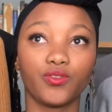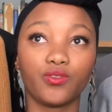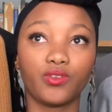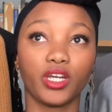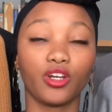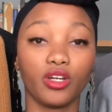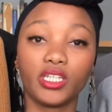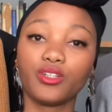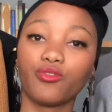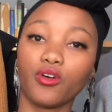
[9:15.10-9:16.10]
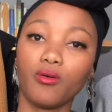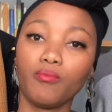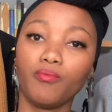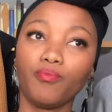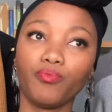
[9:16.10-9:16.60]
they collect it from
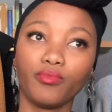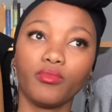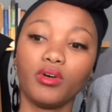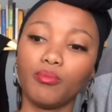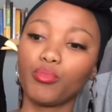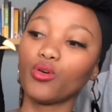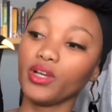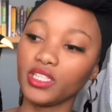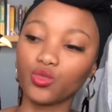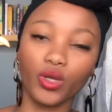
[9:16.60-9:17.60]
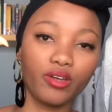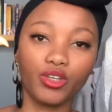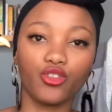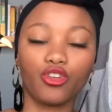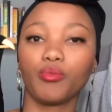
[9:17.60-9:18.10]
a point wherever you
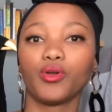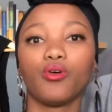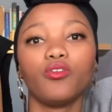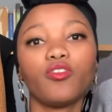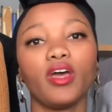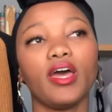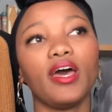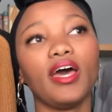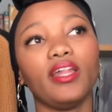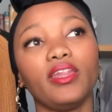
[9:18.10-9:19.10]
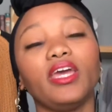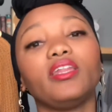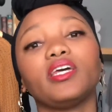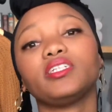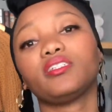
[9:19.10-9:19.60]
drop it off, and then
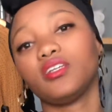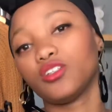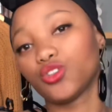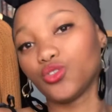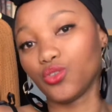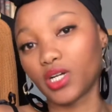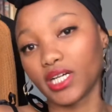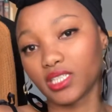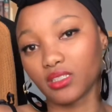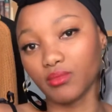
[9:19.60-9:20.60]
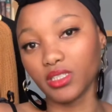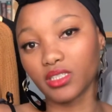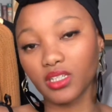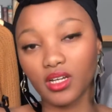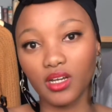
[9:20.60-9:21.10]
they send it to your customers.
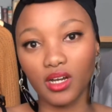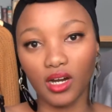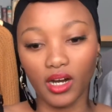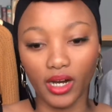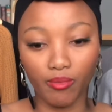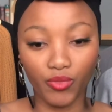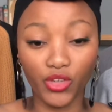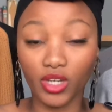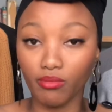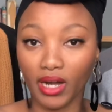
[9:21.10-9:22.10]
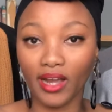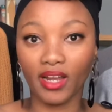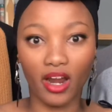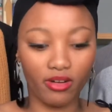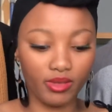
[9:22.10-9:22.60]
You can buy an
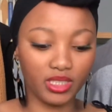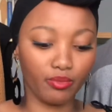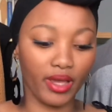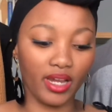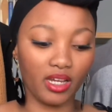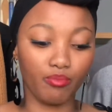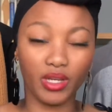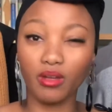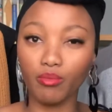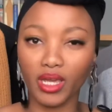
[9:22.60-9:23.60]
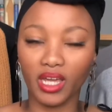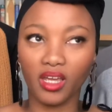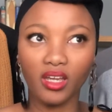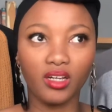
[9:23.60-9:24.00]
Aramex bag at Pick and Pay